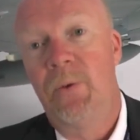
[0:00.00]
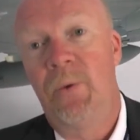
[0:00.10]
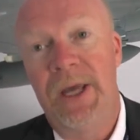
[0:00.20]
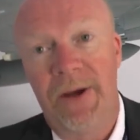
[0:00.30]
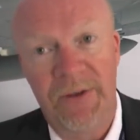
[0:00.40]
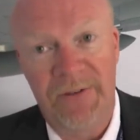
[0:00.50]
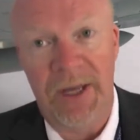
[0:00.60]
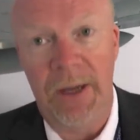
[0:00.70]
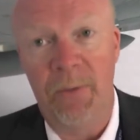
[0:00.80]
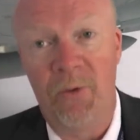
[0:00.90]
we have the
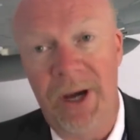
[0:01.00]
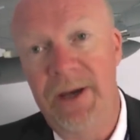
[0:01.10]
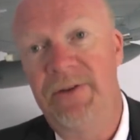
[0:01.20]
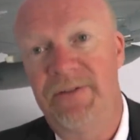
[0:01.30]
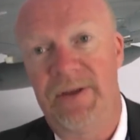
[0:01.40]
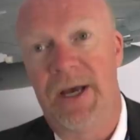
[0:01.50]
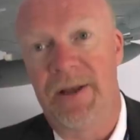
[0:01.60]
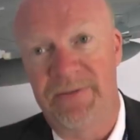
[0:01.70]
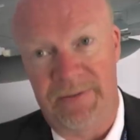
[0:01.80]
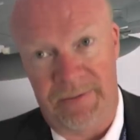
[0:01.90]
same rights
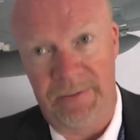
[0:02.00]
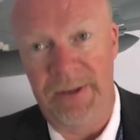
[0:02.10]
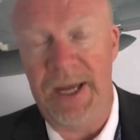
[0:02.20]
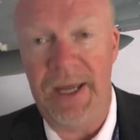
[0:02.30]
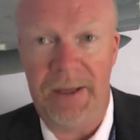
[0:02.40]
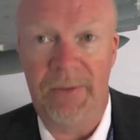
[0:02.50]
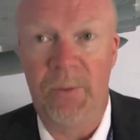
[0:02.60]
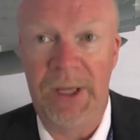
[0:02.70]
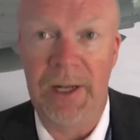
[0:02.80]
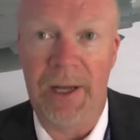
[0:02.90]
as they
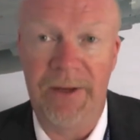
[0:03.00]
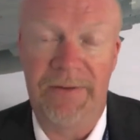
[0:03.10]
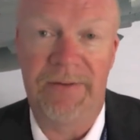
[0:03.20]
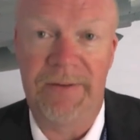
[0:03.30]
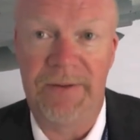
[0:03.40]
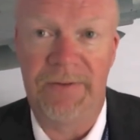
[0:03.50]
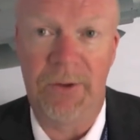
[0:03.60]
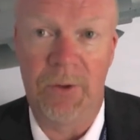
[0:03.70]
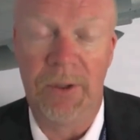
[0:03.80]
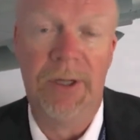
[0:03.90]
with the licenses,
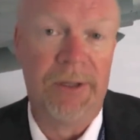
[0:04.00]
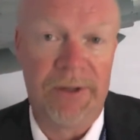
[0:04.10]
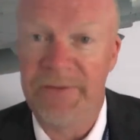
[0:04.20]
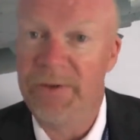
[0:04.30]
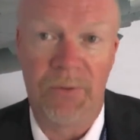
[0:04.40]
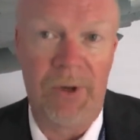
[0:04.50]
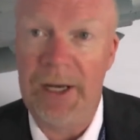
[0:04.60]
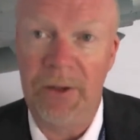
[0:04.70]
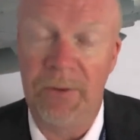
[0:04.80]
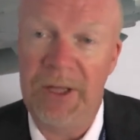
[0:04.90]
so there's
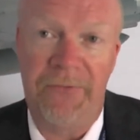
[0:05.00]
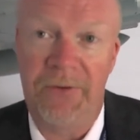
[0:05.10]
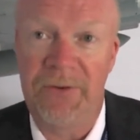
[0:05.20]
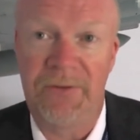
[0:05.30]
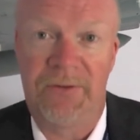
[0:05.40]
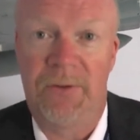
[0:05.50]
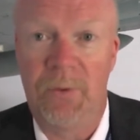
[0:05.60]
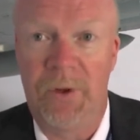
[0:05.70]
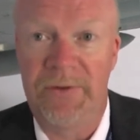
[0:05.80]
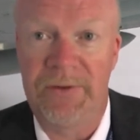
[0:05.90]
really no difference
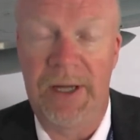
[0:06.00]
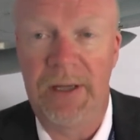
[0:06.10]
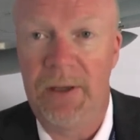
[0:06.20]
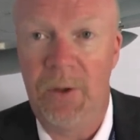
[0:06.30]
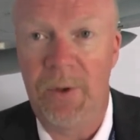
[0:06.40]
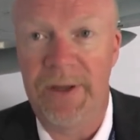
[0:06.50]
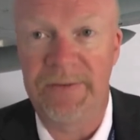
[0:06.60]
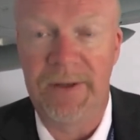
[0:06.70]
towards like the US.